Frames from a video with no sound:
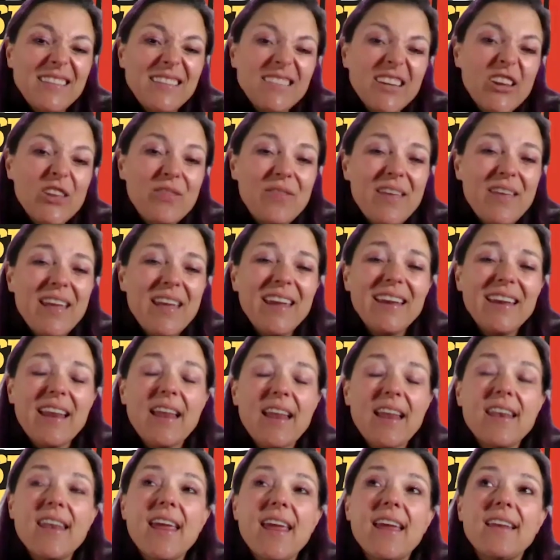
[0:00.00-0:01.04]
good thing.
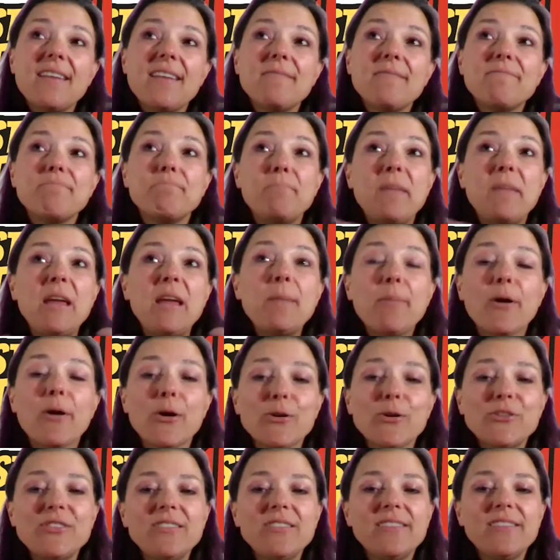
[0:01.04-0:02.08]
And me
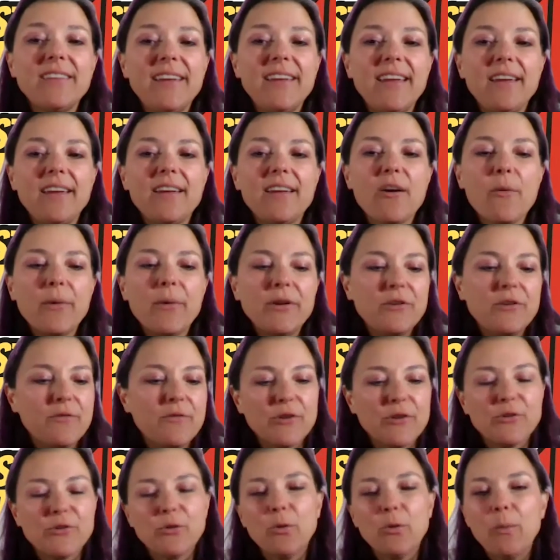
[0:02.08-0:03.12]
personally going to
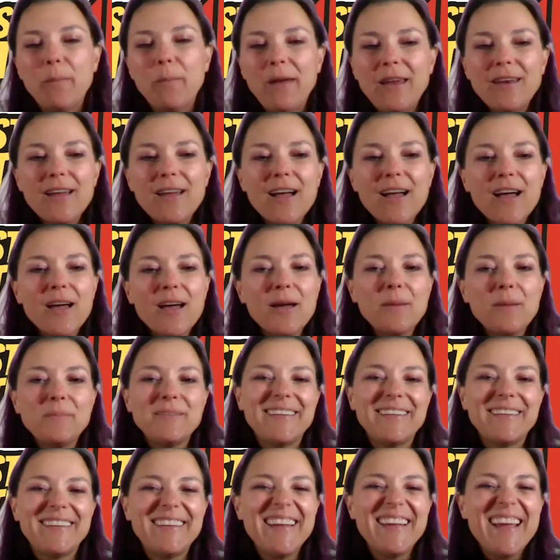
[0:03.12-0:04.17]
virtual meetups
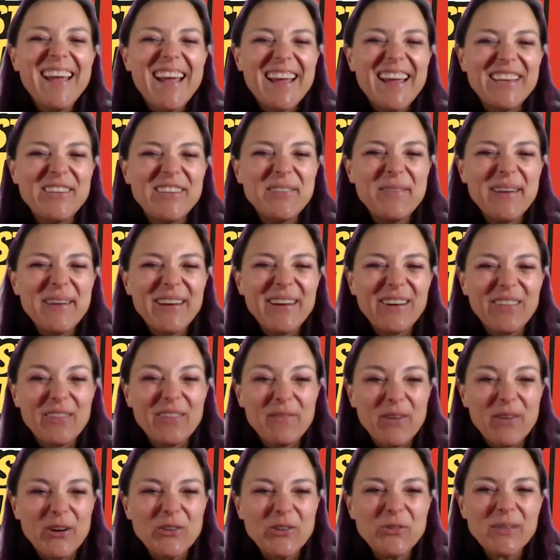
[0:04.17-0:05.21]
and doing it on the
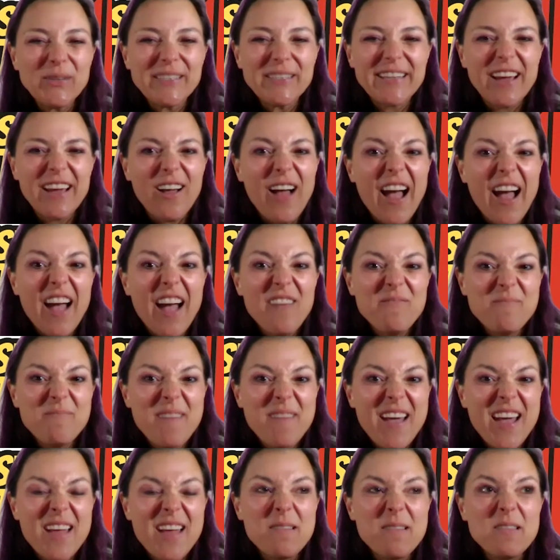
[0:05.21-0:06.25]
virtual scale, I've
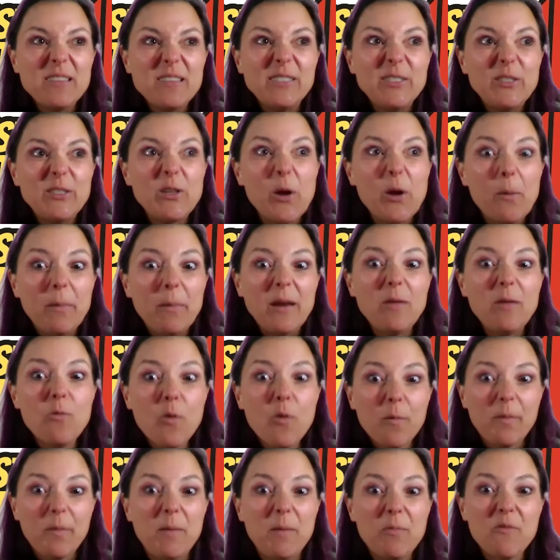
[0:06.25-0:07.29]
met so many more
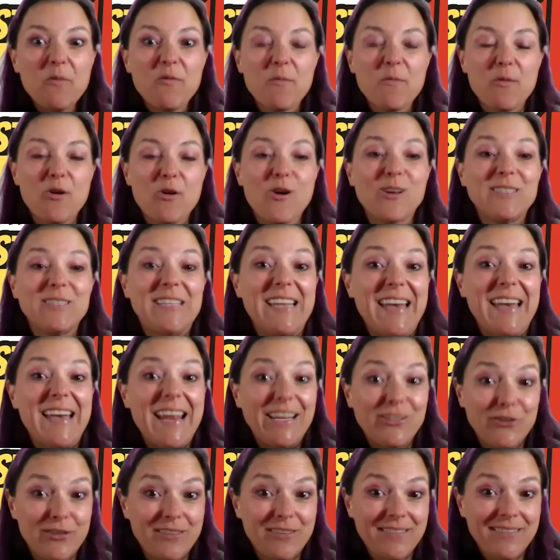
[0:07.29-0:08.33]
people from across the
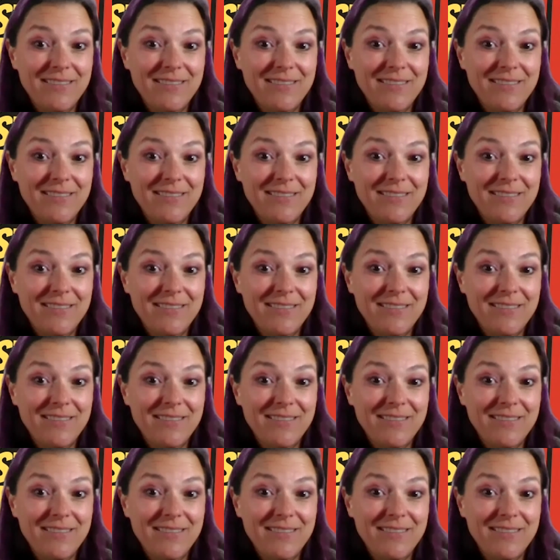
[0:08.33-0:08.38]
nation.